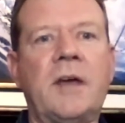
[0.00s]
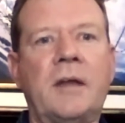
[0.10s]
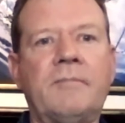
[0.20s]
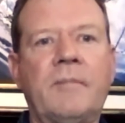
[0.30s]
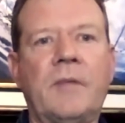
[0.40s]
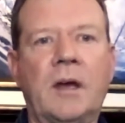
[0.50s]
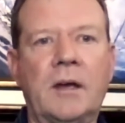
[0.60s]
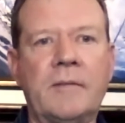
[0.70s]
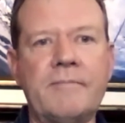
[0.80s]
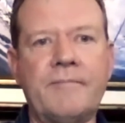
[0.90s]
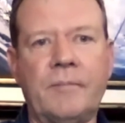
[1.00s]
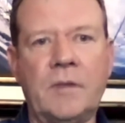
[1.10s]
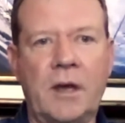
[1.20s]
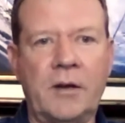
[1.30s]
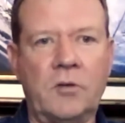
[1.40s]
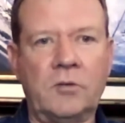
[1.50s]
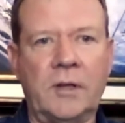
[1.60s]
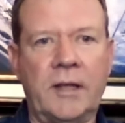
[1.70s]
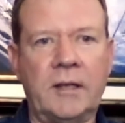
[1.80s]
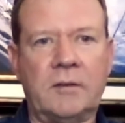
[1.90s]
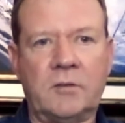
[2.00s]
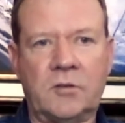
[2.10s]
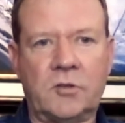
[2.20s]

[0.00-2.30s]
that not only